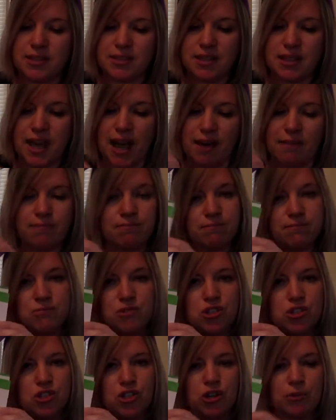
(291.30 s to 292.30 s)
yeah,
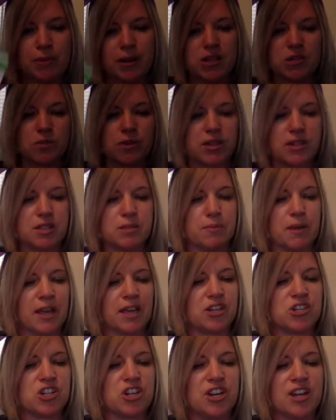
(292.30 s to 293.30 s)
just do your best with this
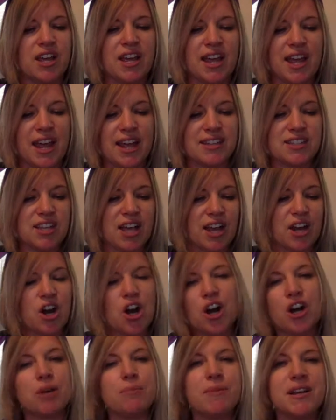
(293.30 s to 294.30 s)
page. It's kind of
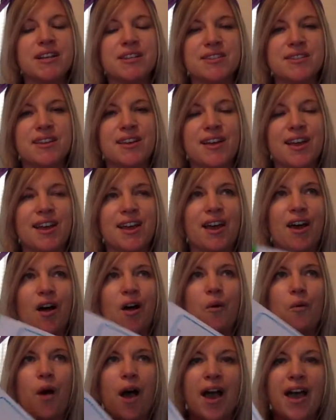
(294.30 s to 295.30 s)
hard because
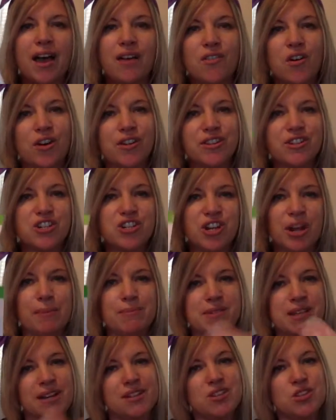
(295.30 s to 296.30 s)
I have all the
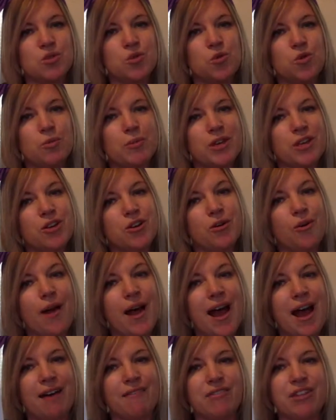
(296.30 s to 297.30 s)
shapes at school, but you don't
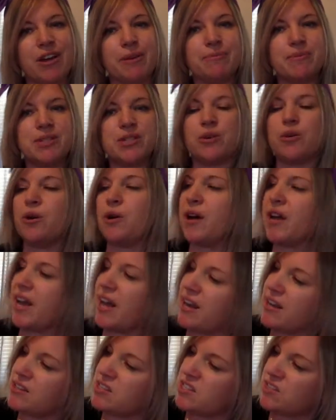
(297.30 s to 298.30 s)
have them. So again,
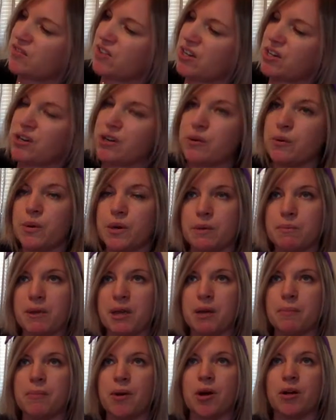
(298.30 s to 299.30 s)
a sphere would be a
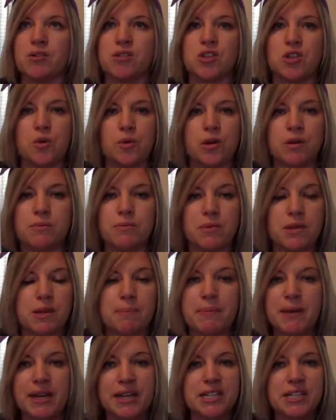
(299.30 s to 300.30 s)
ball. So you could
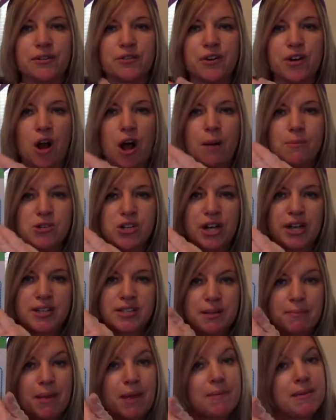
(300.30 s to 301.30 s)
pick different objects,
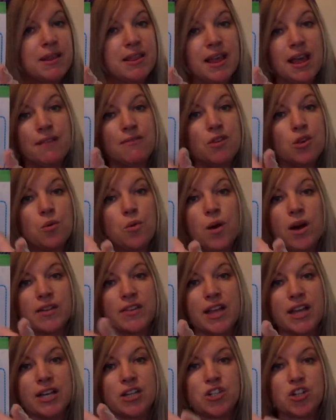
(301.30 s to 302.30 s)
and maybe if you want,
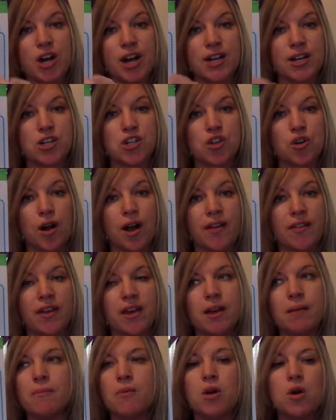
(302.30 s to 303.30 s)
they could try to draw
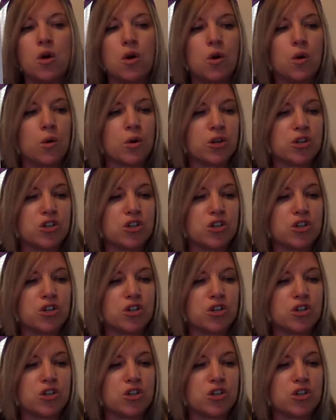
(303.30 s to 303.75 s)
them, or